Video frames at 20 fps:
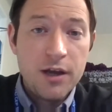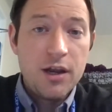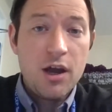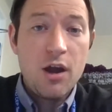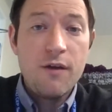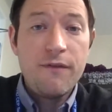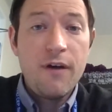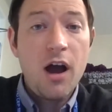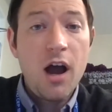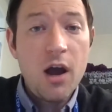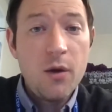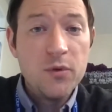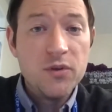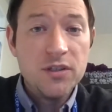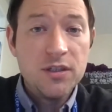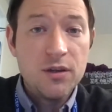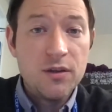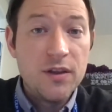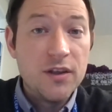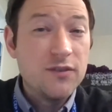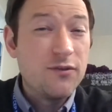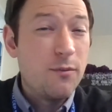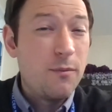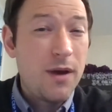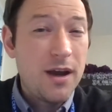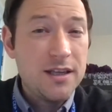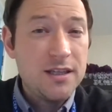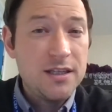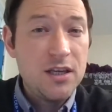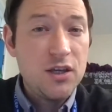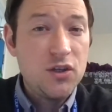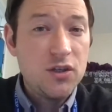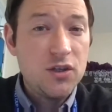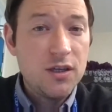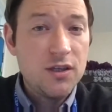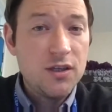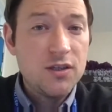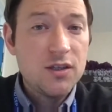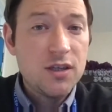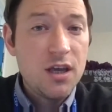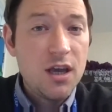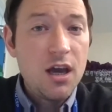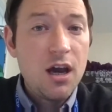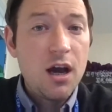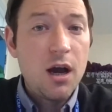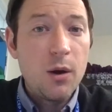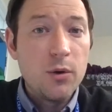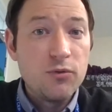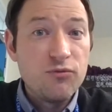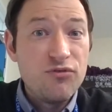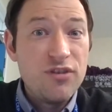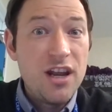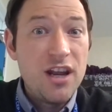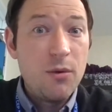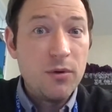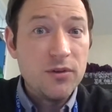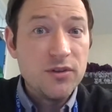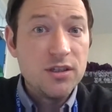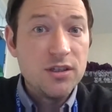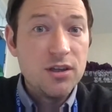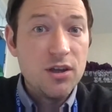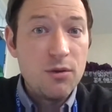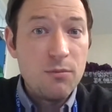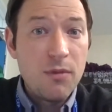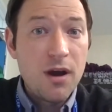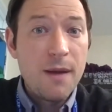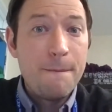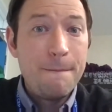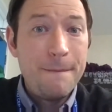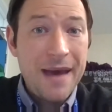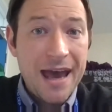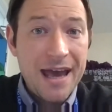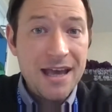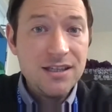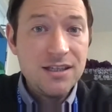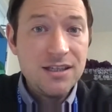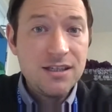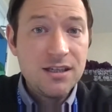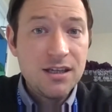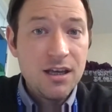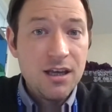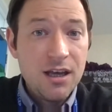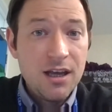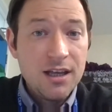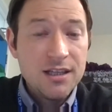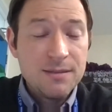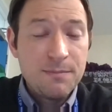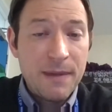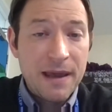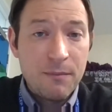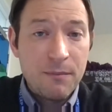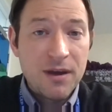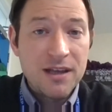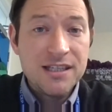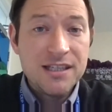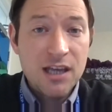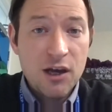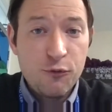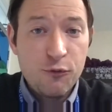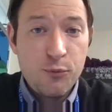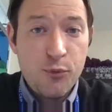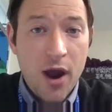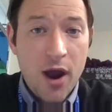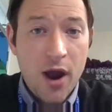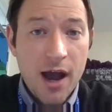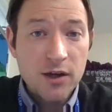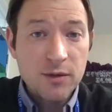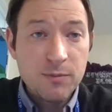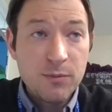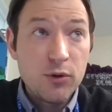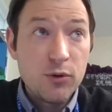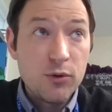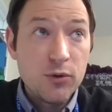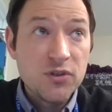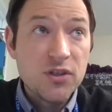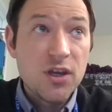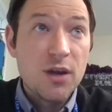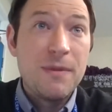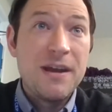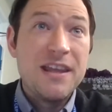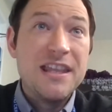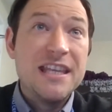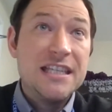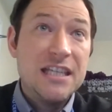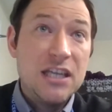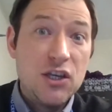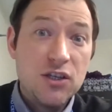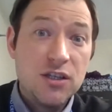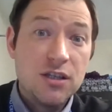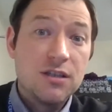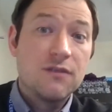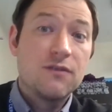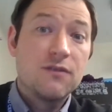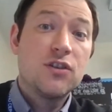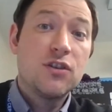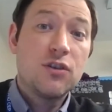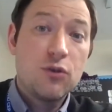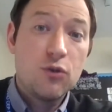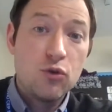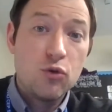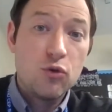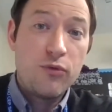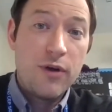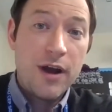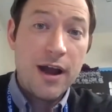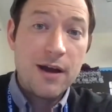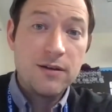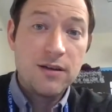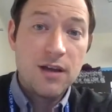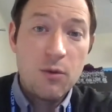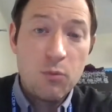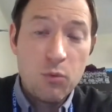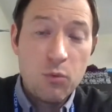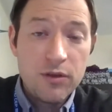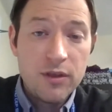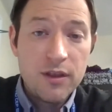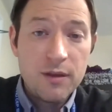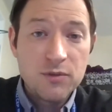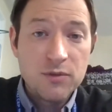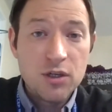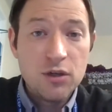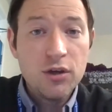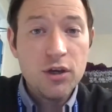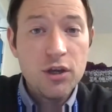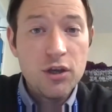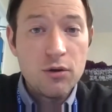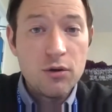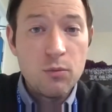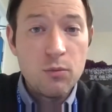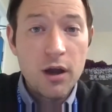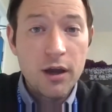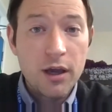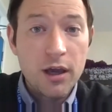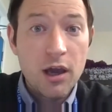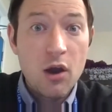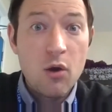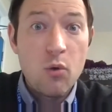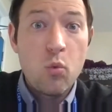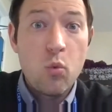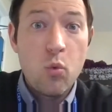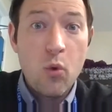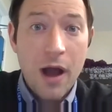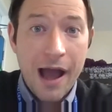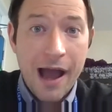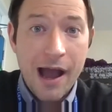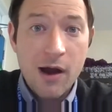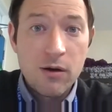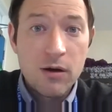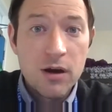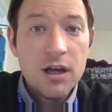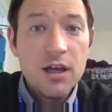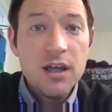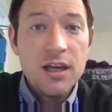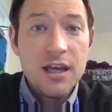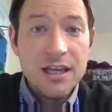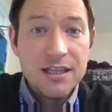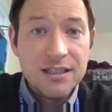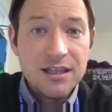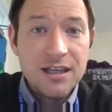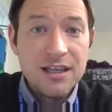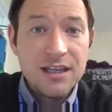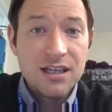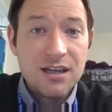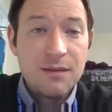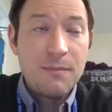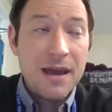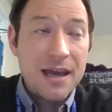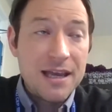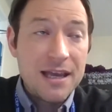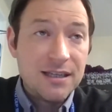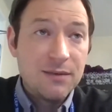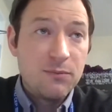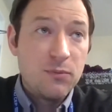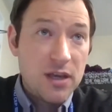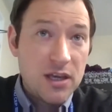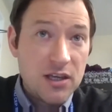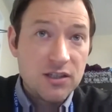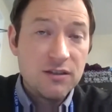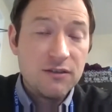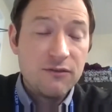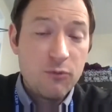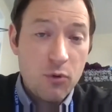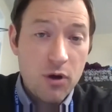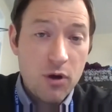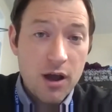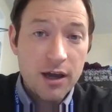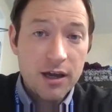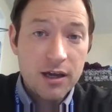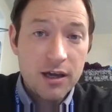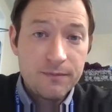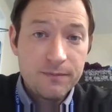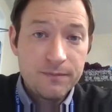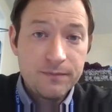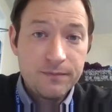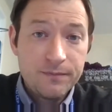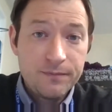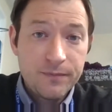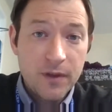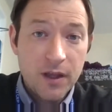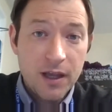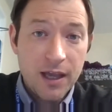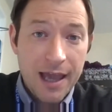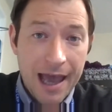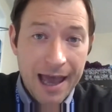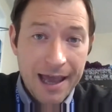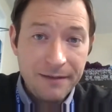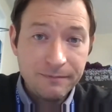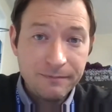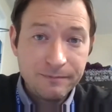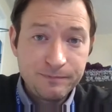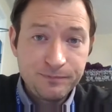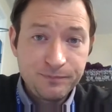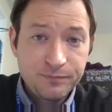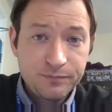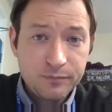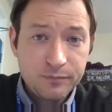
I know if I was doing this for my teachers, I would really want to do my best to make myself proud, but also make the teachers of the school proud. I want them to look at your work and go, wow, isn't this an amazing piece of work? Okay,